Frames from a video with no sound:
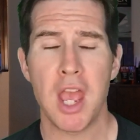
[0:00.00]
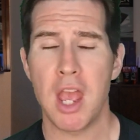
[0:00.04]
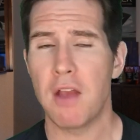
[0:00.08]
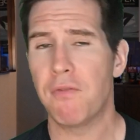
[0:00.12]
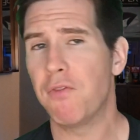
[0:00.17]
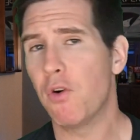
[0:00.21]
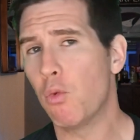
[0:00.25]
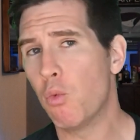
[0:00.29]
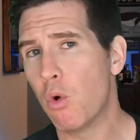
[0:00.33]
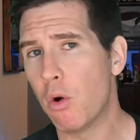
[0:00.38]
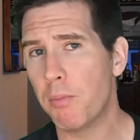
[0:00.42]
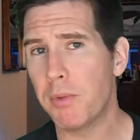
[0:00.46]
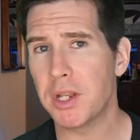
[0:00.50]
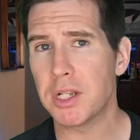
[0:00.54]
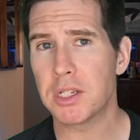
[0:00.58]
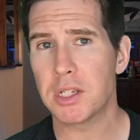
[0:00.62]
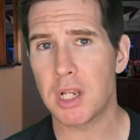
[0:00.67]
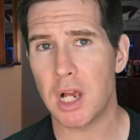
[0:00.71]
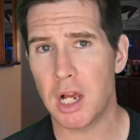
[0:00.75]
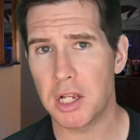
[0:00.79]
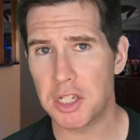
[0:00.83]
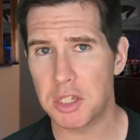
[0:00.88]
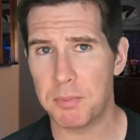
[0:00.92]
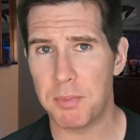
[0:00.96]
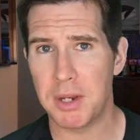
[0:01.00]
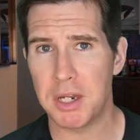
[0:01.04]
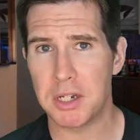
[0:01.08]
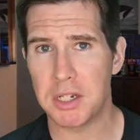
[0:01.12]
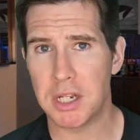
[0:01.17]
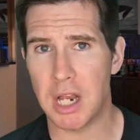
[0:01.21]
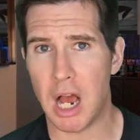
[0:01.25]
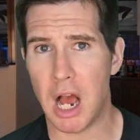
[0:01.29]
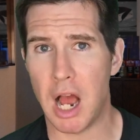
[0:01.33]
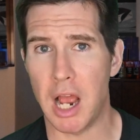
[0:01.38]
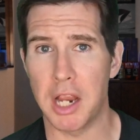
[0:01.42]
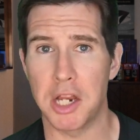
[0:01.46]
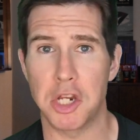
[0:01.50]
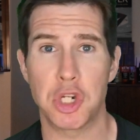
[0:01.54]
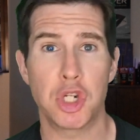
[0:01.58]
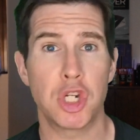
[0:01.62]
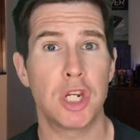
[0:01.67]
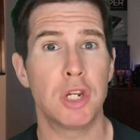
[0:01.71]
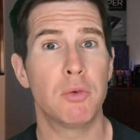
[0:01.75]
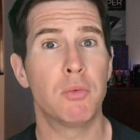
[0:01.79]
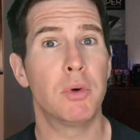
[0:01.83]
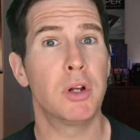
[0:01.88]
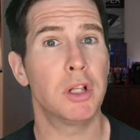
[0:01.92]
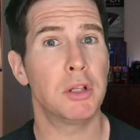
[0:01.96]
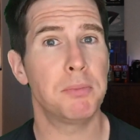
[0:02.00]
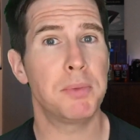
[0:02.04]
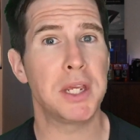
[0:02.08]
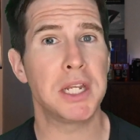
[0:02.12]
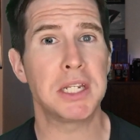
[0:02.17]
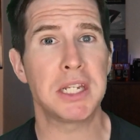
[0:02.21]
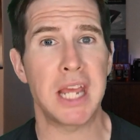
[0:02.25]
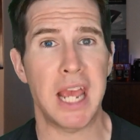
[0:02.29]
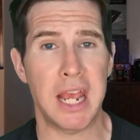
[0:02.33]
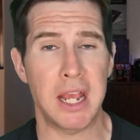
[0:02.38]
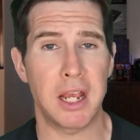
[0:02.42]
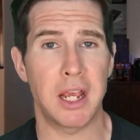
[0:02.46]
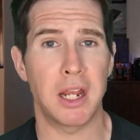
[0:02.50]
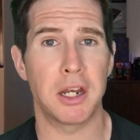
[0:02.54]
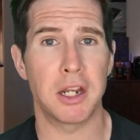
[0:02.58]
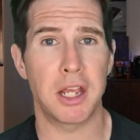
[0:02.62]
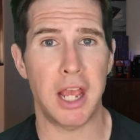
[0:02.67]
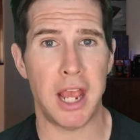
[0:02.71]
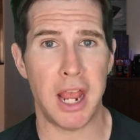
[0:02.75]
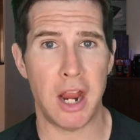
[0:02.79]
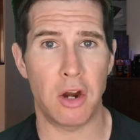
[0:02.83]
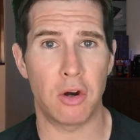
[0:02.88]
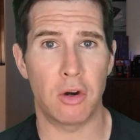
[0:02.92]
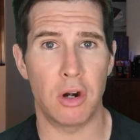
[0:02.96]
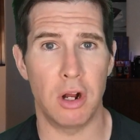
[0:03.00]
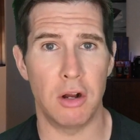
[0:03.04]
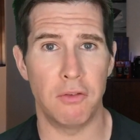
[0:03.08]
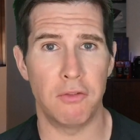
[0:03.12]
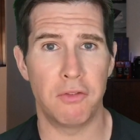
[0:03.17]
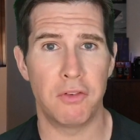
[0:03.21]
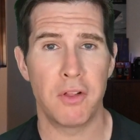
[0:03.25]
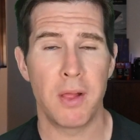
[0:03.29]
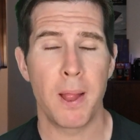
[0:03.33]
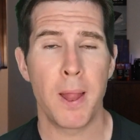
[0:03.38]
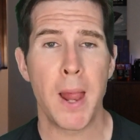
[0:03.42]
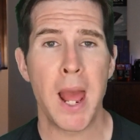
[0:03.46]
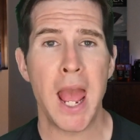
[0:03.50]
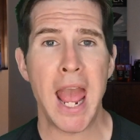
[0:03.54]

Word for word: If a woman's husband dies, she will be taken care of.